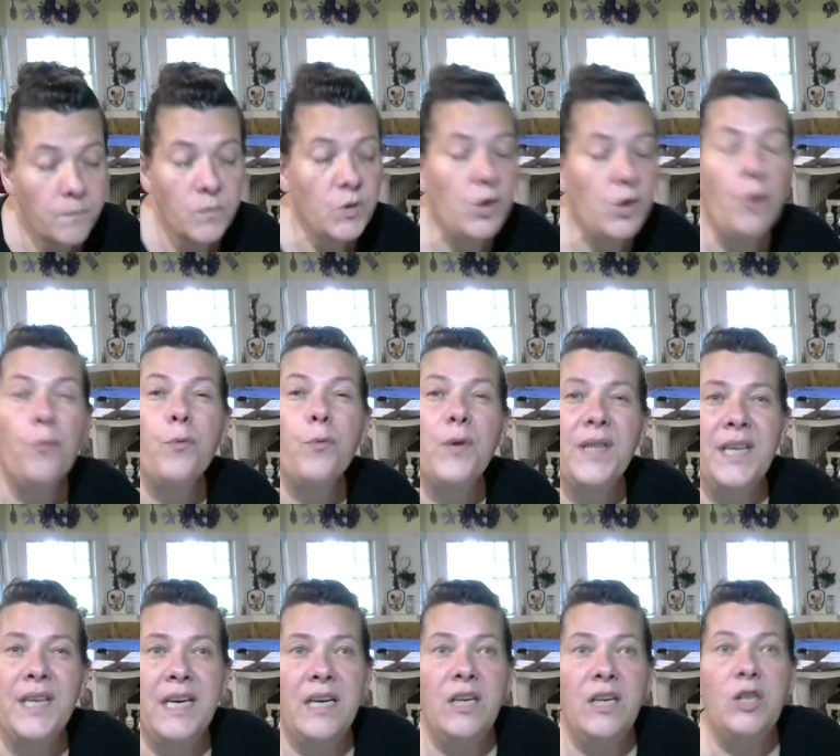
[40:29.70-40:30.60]
don't
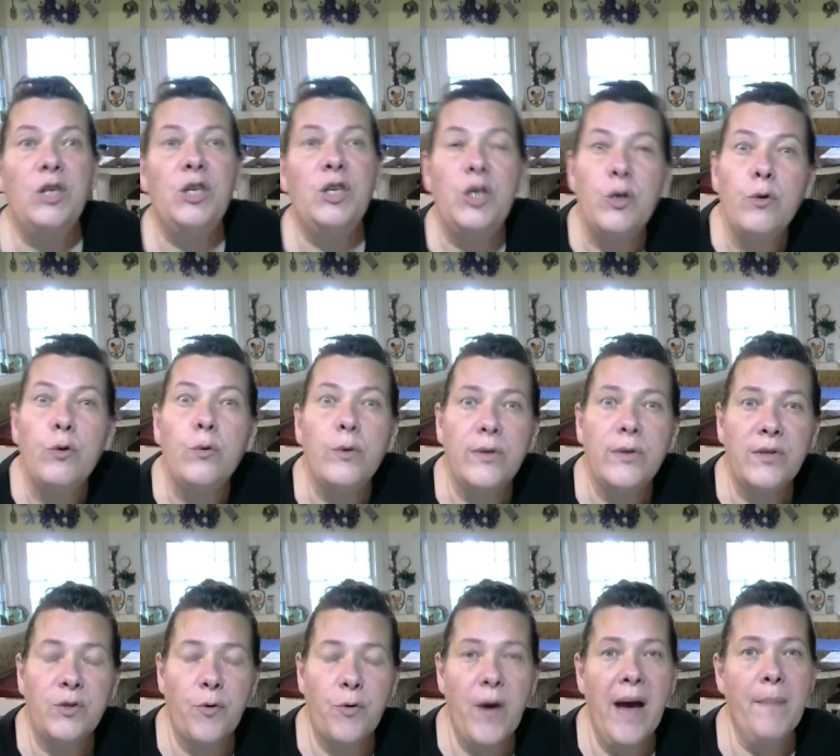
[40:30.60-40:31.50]
really
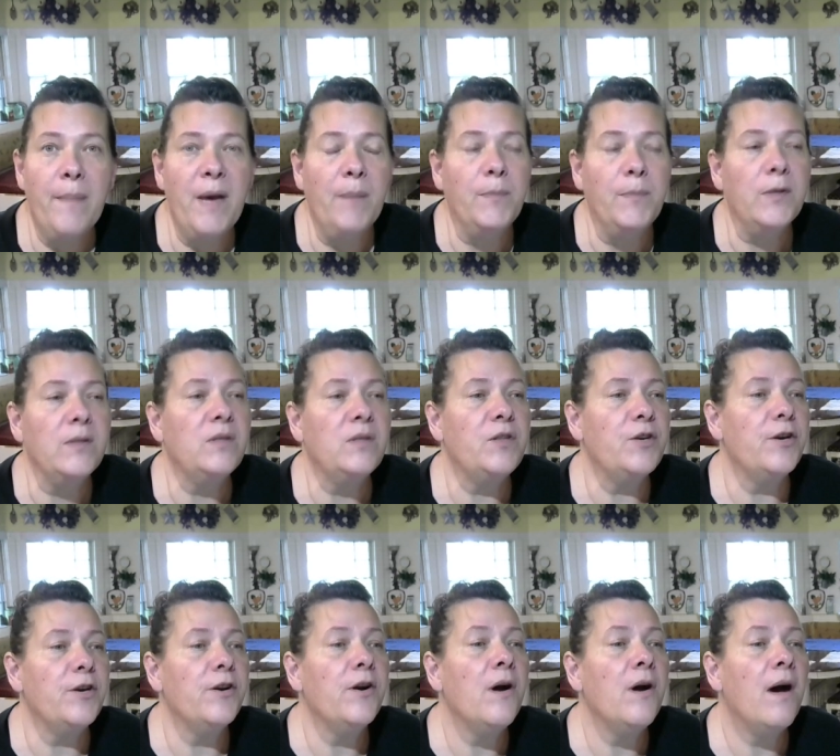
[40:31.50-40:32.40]
use crab apples.
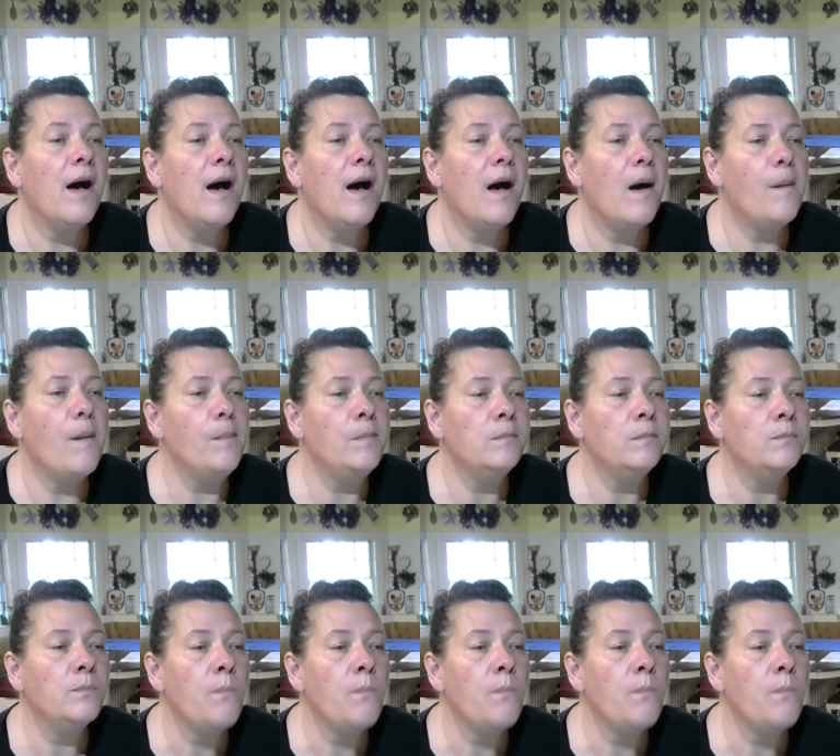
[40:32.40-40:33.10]
They're, um,